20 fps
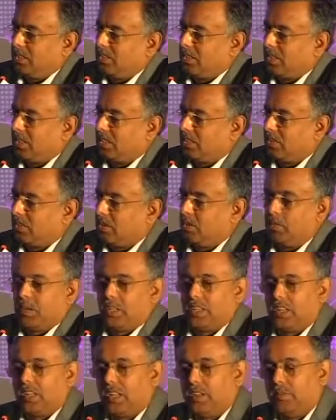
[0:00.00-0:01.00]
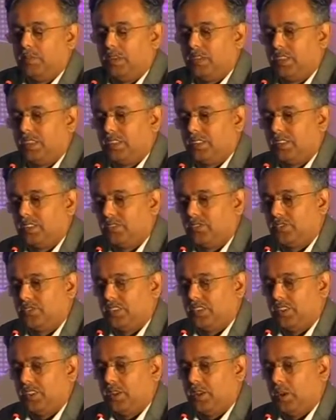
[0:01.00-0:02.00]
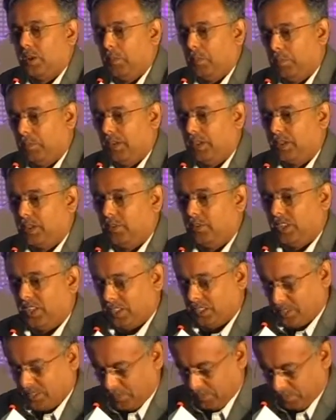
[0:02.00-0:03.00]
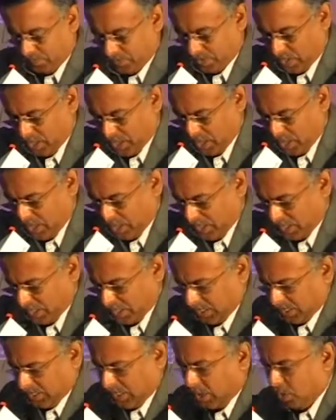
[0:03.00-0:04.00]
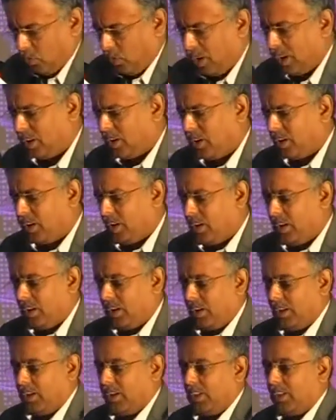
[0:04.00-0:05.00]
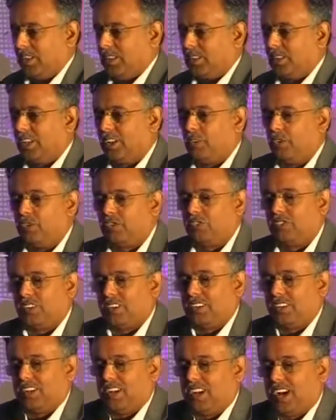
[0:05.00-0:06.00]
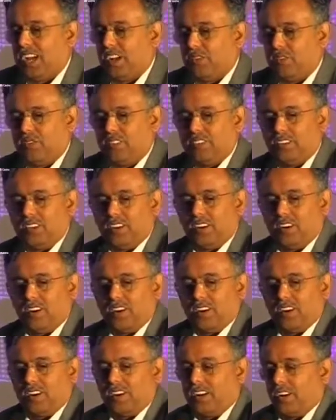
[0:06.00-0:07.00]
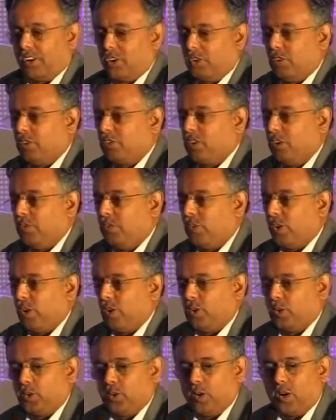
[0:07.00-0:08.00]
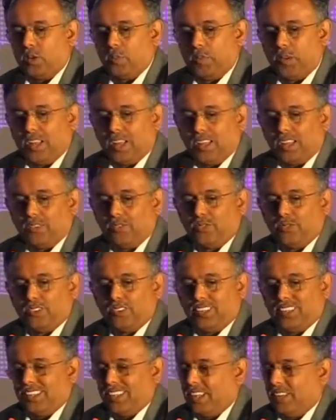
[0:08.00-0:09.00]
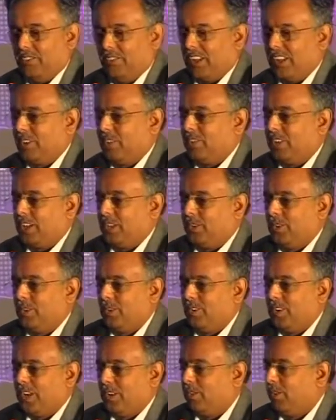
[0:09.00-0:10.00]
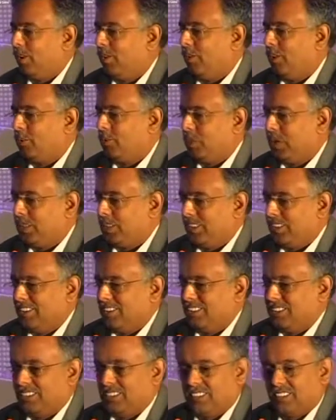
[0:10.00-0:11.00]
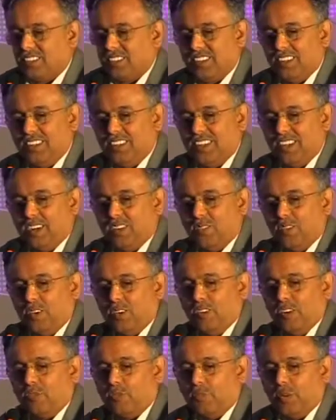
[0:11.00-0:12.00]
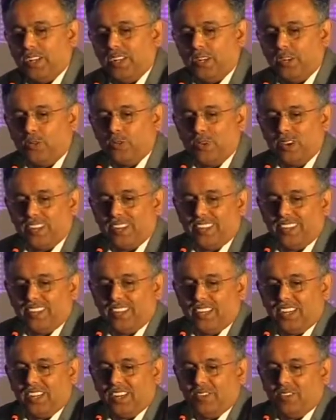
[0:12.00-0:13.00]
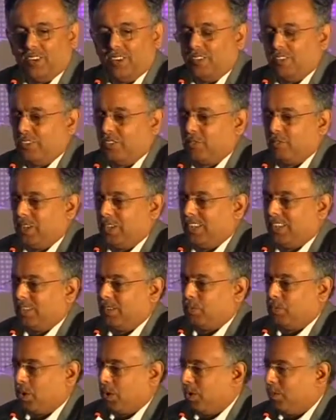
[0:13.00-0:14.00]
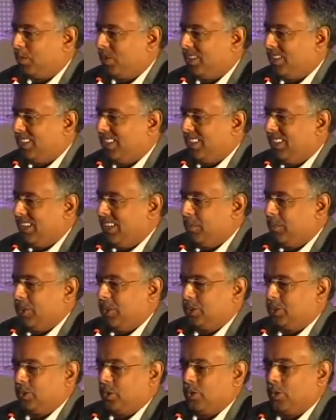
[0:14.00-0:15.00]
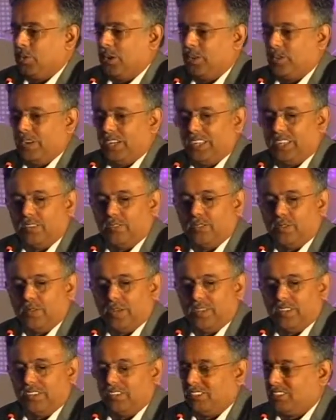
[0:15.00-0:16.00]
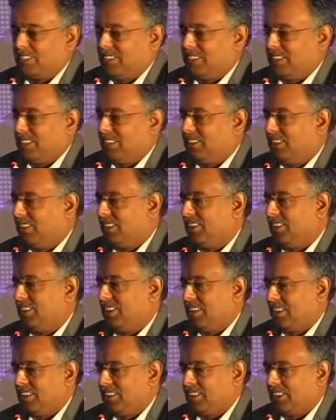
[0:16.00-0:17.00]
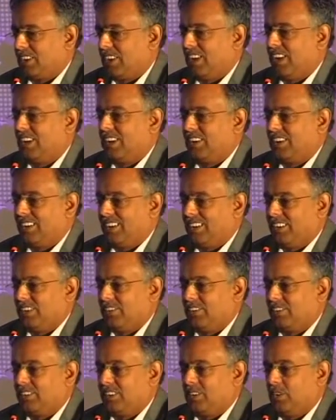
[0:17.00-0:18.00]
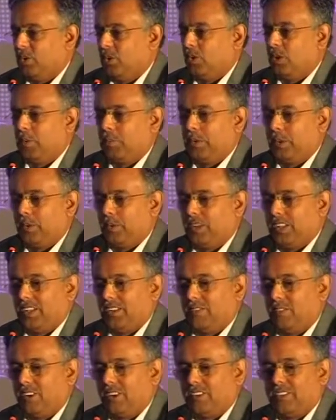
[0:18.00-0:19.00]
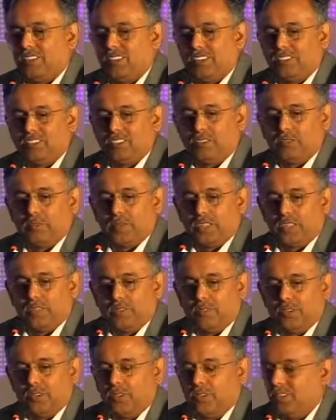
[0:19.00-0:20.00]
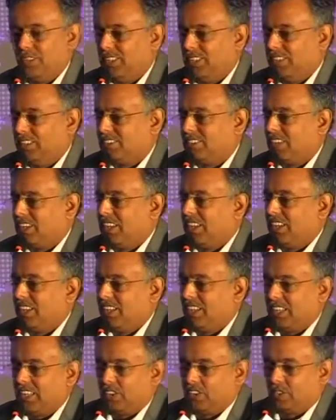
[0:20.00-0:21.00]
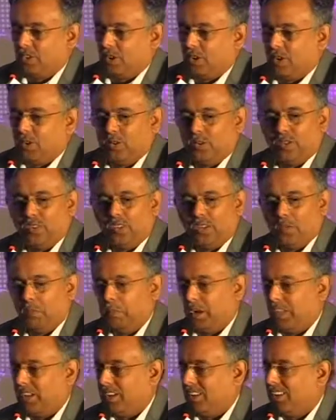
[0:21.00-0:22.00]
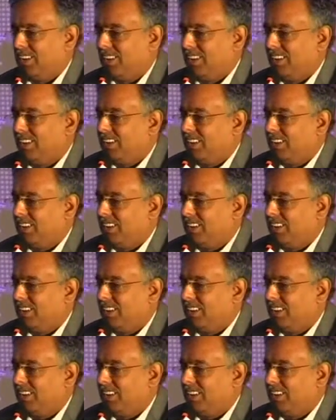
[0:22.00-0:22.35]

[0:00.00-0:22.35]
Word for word: is an extremely key element of uh, being a winner. That is one thing which uh, I have continuously followed throughout my life. Uh, wherever I go, I've always made the decision. I've always made it quick. I've always made it prompt. I made sure nobody waited for my decision. It's either a, it's a clear decision, no ambiguity in whatever decision making you do. It's clearly an yes or a no, binary.